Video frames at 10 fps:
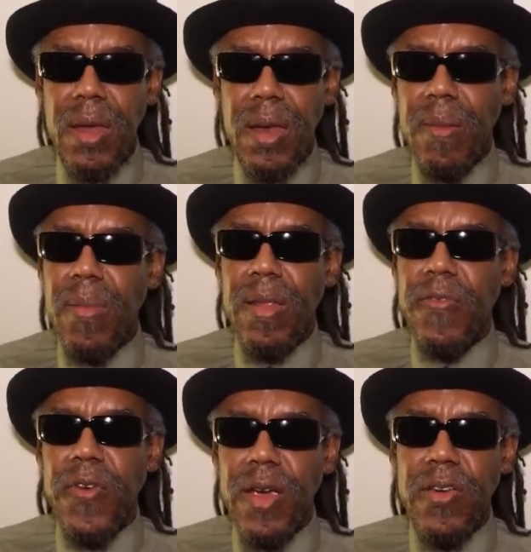That
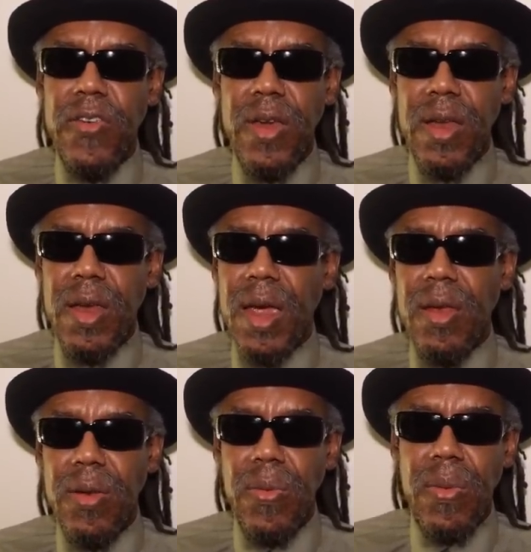motherfucking shit
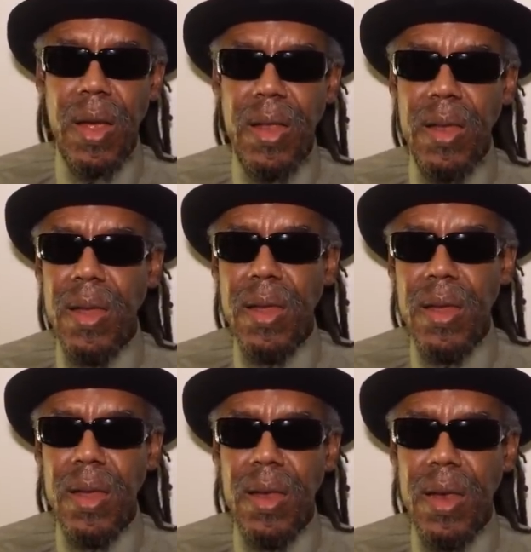can't do nothing.
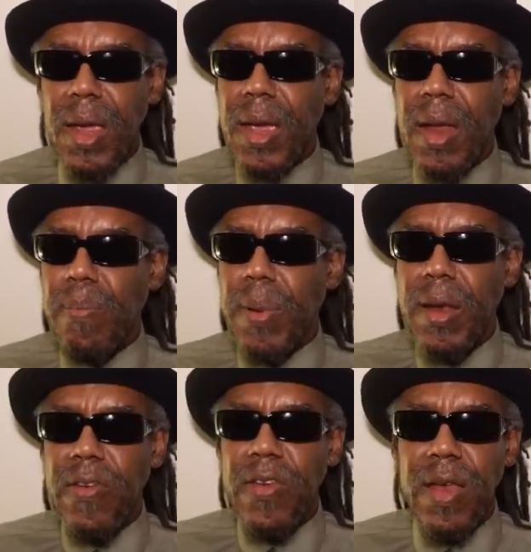They got
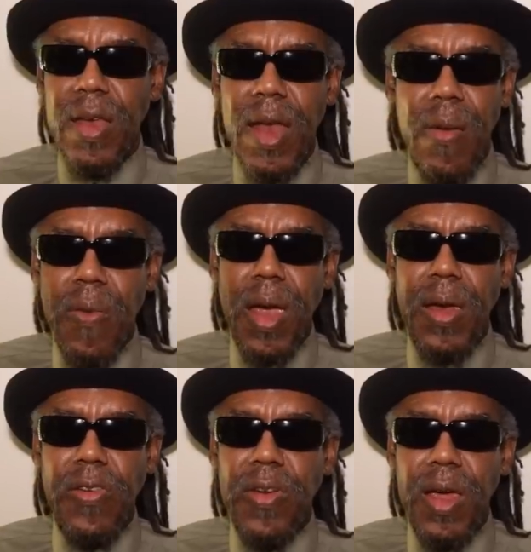better shit than that right
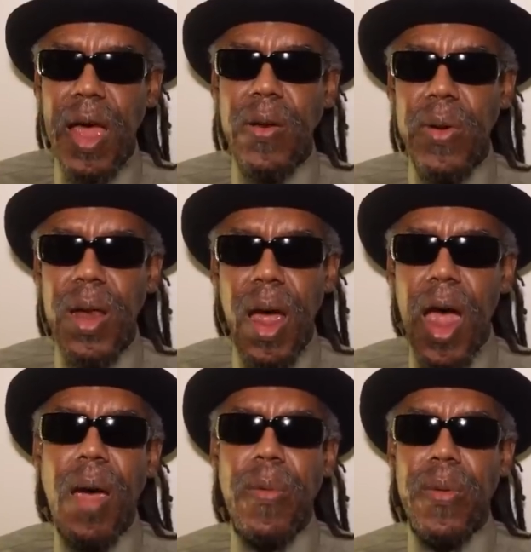here in Chicago in the
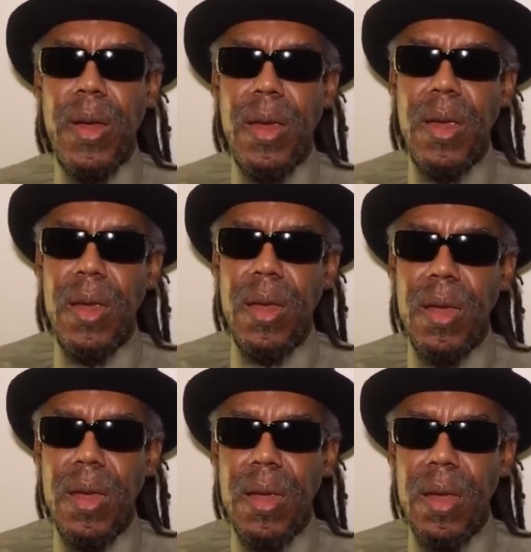armory.
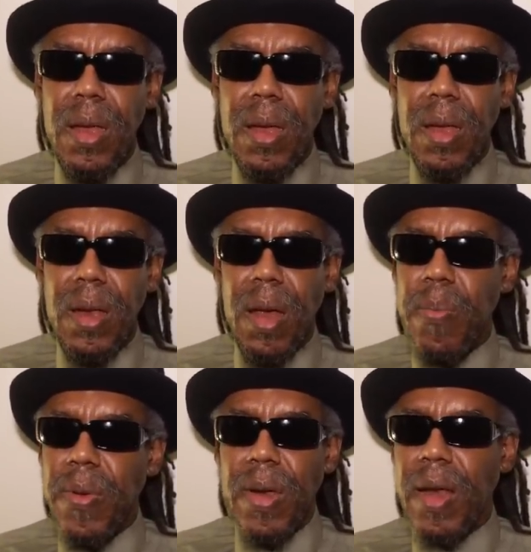They
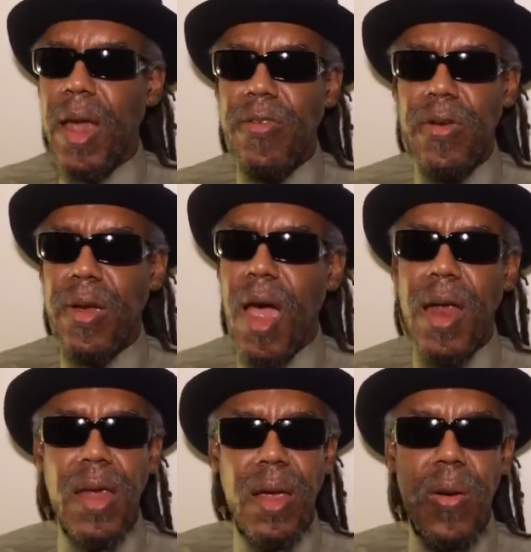bring the National
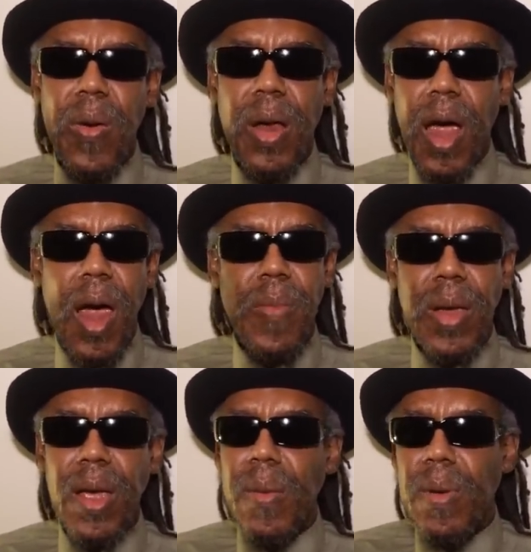Guard here and go in the army
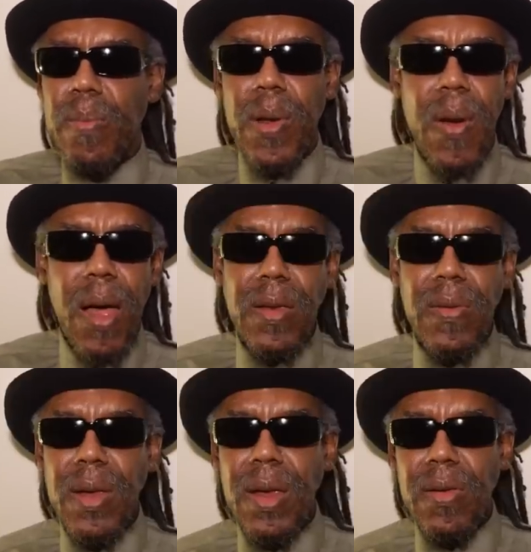and come and blow all
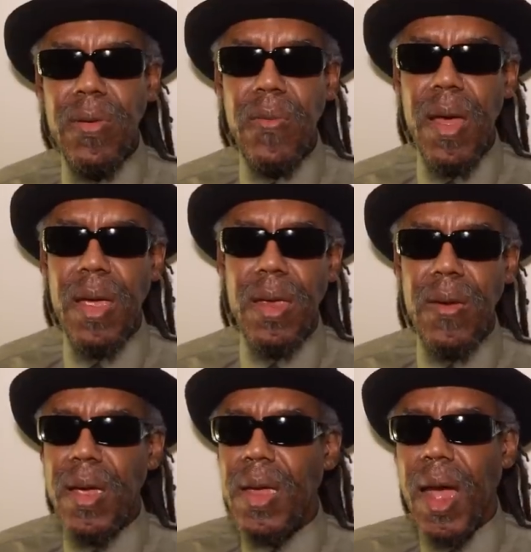you niggas away.
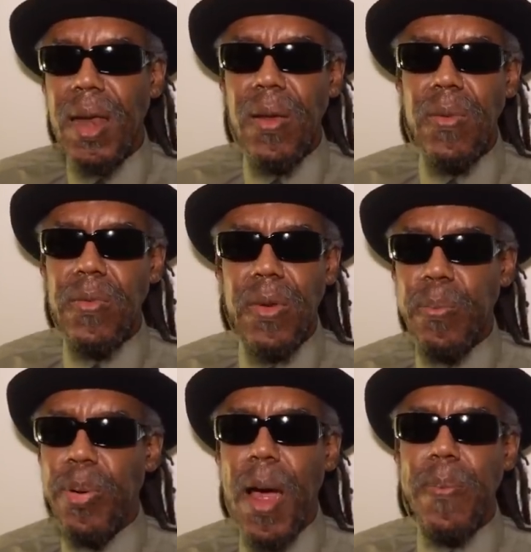You ain't got no the
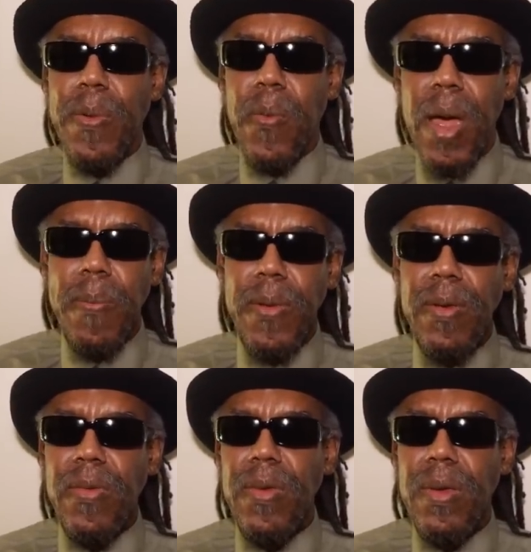proper
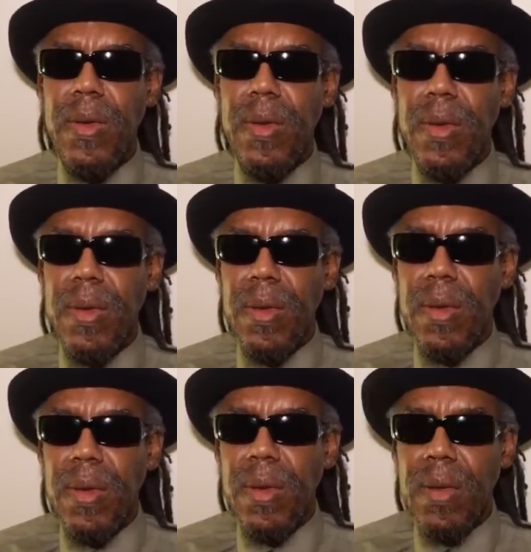weapons.
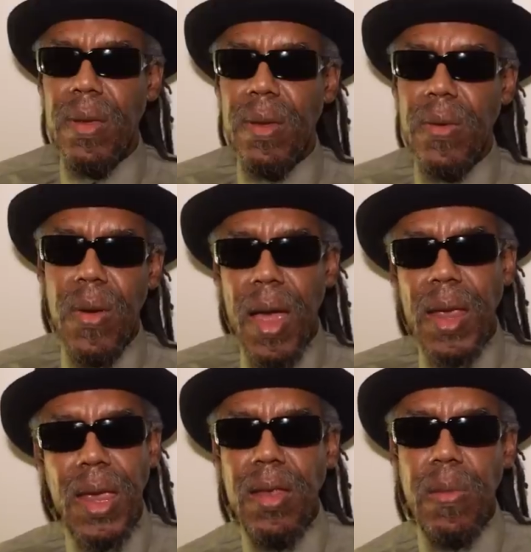You
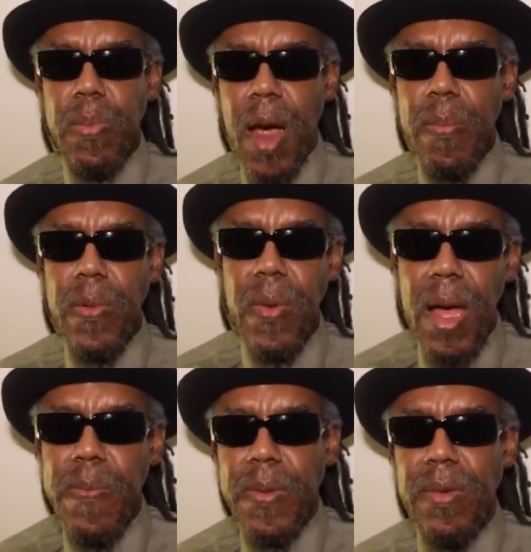gotta get the proper
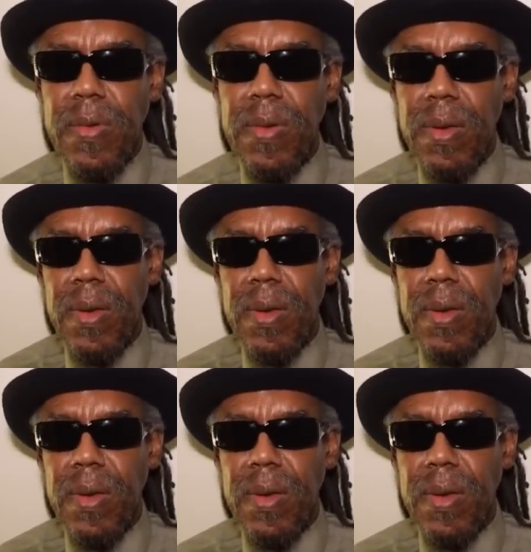weapons.